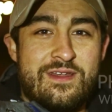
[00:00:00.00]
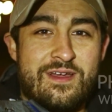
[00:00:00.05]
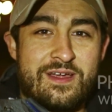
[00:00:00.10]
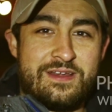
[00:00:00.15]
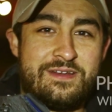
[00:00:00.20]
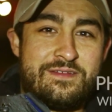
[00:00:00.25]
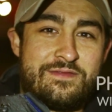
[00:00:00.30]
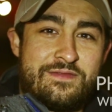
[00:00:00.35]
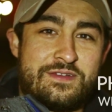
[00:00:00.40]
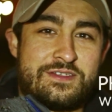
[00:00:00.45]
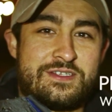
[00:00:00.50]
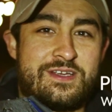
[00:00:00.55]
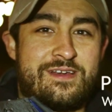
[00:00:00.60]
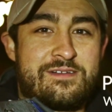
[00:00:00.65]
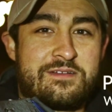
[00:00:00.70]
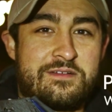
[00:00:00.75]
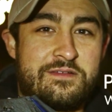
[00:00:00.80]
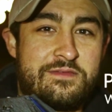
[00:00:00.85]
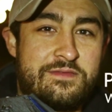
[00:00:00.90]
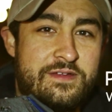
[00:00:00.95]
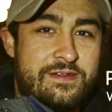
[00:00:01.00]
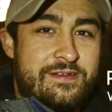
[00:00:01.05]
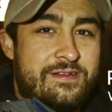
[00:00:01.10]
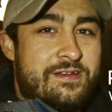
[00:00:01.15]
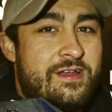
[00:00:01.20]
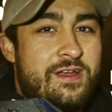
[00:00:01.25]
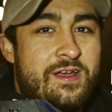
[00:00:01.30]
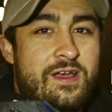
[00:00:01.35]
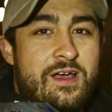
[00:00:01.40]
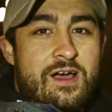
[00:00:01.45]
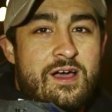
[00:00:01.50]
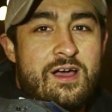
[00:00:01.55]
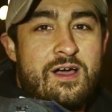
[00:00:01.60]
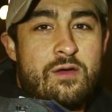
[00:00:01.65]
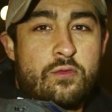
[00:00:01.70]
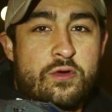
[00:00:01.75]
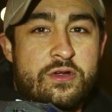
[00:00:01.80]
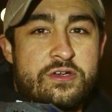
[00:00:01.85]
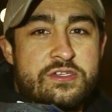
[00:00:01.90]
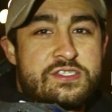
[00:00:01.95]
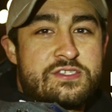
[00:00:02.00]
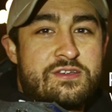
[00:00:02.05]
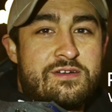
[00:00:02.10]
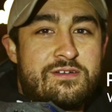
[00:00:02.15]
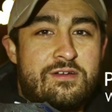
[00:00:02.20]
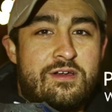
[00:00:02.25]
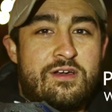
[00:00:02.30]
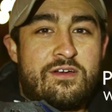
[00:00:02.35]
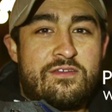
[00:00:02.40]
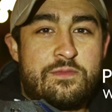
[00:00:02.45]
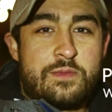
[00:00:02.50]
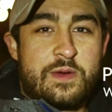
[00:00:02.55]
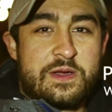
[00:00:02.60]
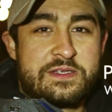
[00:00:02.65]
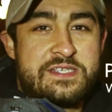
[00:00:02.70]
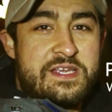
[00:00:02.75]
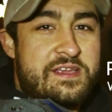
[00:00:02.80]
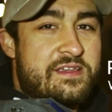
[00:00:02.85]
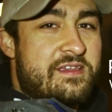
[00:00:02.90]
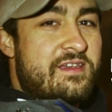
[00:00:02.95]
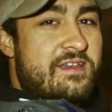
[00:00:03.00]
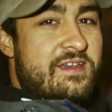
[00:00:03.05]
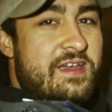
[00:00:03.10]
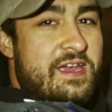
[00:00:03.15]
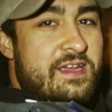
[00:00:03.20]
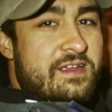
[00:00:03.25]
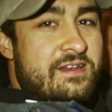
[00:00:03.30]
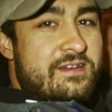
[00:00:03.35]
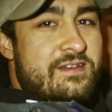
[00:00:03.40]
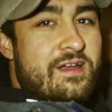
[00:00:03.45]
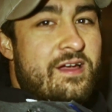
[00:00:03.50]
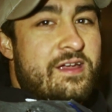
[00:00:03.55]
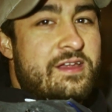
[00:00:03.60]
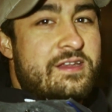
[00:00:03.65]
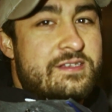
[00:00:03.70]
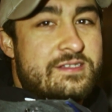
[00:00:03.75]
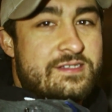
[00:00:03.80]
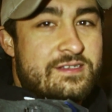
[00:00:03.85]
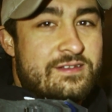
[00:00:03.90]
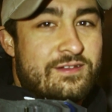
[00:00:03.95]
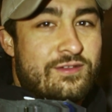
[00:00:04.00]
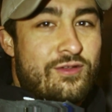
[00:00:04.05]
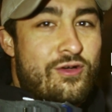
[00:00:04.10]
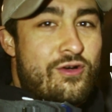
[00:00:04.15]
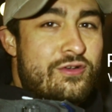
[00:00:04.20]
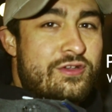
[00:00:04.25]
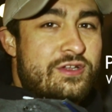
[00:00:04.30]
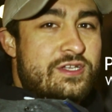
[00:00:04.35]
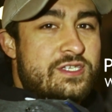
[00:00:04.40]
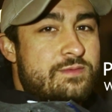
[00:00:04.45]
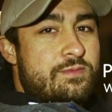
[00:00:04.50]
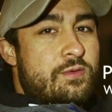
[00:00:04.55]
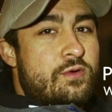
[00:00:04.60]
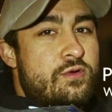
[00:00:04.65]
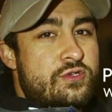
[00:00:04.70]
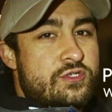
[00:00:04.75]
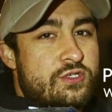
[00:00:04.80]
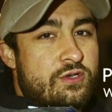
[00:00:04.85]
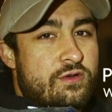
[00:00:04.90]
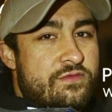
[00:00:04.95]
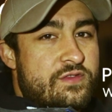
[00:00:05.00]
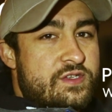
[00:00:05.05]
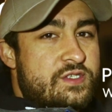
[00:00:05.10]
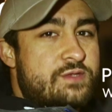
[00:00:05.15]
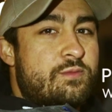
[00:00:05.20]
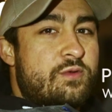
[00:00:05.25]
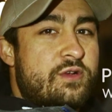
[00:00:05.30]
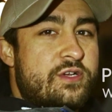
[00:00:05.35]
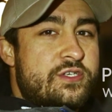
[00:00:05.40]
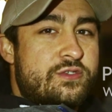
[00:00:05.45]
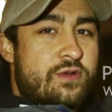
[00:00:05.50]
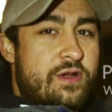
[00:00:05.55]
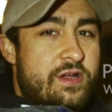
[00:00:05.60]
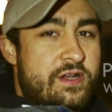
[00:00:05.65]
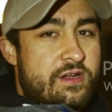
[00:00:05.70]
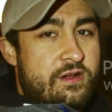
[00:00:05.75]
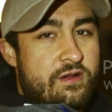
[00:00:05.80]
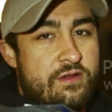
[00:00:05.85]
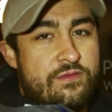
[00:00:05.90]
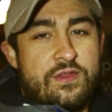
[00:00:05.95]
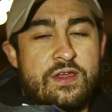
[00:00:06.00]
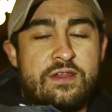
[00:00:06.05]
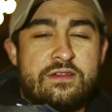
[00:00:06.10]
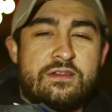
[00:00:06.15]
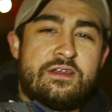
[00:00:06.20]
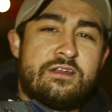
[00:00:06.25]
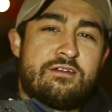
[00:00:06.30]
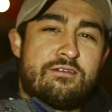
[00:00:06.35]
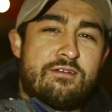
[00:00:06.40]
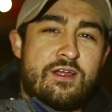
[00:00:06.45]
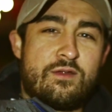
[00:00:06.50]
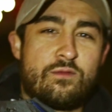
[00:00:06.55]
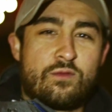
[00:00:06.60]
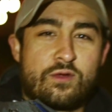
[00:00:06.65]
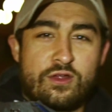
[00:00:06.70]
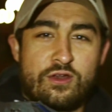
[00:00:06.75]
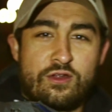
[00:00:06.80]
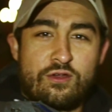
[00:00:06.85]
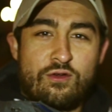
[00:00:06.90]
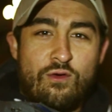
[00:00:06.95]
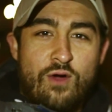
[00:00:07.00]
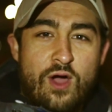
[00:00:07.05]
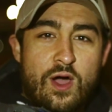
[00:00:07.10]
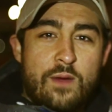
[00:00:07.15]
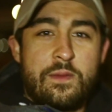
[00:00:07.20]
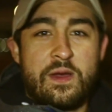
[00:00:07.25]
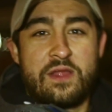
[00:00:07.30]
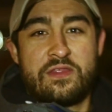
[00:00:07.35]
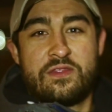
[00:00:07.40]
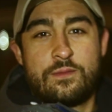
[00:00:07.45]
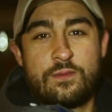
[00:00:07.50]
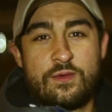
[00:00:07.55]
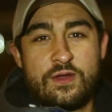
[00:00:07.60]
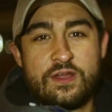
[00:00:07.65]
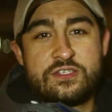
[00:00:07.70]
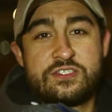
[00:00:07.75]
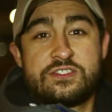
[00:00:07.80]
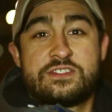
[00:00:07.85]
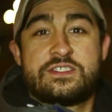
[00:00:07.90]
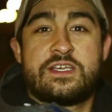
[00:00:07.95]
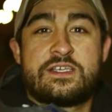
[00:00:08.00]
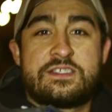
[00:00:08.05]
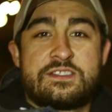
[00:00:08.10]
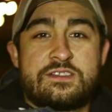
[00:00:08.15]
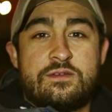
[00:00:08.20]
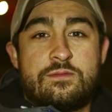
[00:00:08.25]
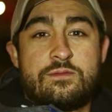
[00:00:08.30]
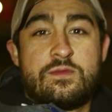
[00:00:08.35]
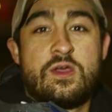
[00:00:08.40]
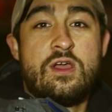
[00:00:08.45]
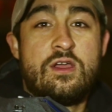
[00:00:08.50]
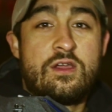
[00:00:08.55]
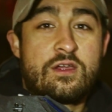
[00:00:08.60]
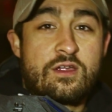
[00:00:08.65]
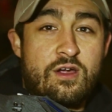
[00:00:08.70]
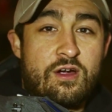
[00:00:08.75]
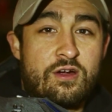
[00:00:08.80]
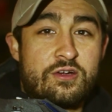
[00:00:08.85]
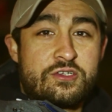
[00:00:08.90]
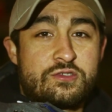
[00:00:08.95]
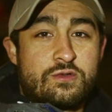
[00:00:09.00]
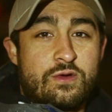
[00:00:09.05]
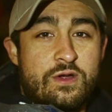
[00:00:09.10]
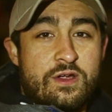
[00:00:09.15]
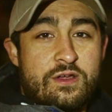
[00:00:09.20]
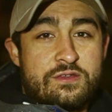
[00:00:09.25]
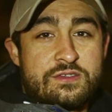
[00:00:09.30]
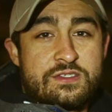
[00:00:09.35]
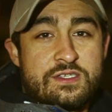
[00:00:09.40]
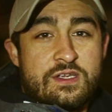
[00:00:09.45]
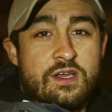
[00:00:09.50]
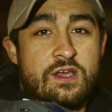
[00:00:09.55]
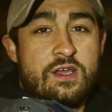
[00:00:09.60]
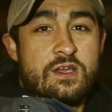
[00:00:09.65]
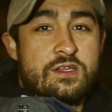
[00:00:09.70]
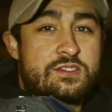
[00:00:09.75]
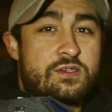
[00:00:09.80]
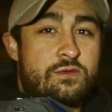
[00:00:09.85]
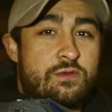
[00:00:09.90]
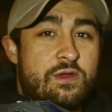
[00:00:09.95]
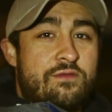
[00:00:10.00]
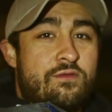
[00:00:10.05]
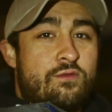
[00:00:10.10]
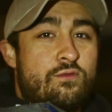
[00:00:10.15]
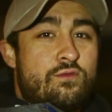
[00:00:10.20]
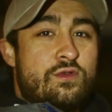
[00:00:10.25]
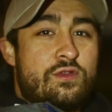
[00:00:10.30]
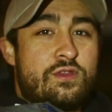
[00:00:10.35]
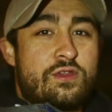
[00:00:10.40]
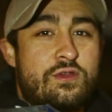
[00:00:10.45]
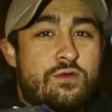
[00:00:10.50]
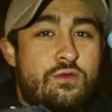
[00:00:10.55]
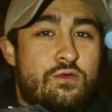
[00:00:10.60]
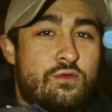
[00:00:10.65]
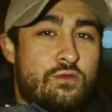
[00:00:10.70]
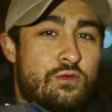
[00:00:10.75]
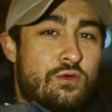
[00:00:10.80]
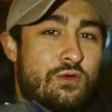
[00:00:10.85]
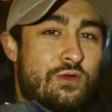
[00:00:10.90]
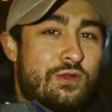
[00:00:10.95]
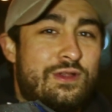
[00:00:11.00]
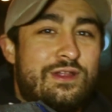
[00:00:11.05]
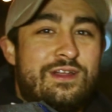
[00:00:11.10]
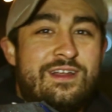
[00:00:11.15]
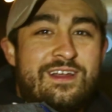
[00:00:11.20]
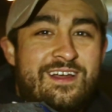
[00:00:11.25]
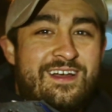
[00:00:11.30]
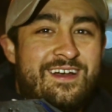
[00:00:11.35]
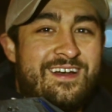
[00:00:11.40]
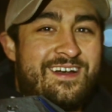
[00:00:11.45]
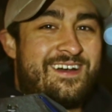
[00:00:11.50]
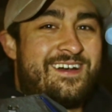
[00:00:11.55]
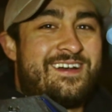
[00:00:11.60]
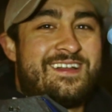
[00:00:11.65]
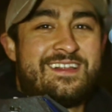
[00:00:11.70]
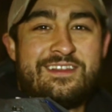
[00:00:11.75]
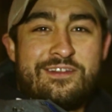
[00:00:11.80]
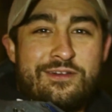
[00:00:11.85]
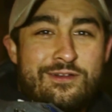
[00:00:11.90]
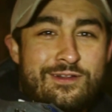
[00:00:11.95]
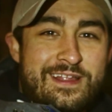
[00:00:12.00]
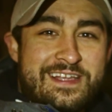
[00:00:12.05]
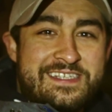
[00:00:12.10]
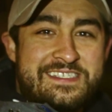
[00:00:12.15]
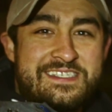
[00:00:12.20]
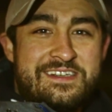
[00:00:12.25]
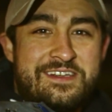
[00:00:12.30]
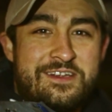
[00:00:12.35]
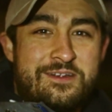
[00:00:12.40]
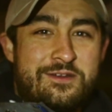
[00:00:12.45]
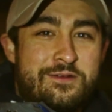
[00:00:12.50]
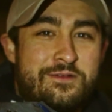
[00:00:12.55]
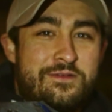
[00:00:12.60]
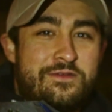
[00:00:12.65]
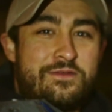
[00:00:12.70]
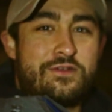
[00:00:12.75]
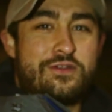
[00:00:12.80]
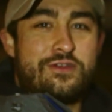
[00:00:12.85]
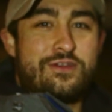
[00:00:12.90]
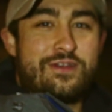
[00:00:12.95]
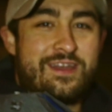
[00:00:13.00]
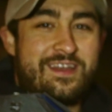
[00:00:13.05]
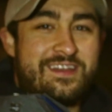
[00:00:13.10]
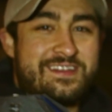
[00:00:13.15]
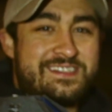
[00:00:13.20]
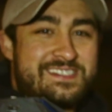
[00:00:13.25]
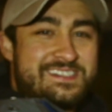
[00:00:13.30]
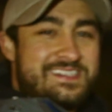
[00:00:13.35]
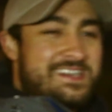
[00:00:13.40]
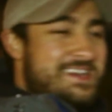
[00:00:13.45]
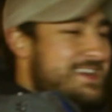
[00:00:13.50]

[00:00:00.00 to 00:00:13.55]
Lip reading: night photography. We're going to start off by taking a night long exposure of this bridge right here. And then later on we're going to go up on the bridge and take some car trails. So we have a really cool little lesson here for you guys.